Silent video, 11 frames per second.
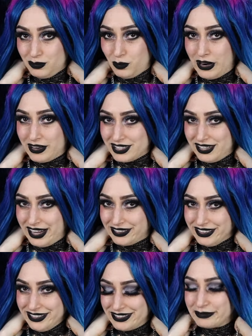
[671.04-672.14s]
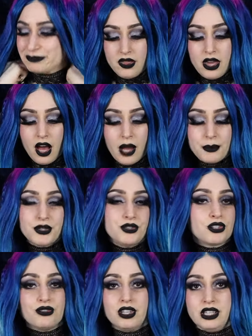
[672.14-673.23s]
wear it as a necklace. The options
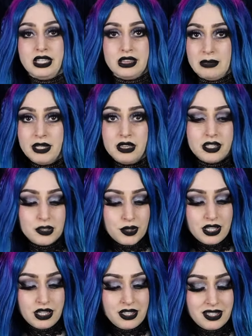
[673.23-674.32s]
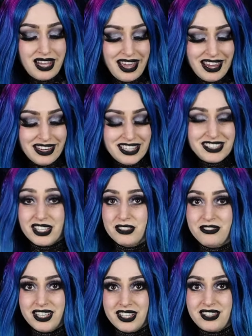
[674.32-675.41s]
are really limitless with this, and it's such a
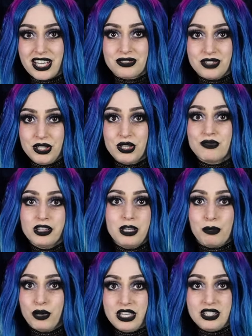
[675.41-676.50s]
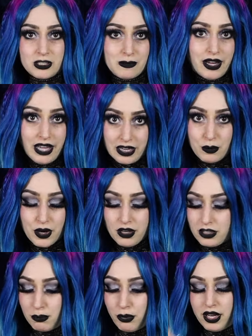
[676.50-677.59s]
fun accessory. You can really put it just about anywhere. You
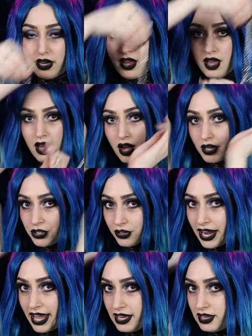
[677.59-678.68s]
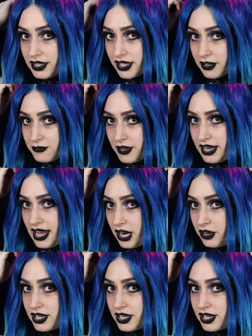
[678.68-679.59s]
could put it on your head as like a fun hair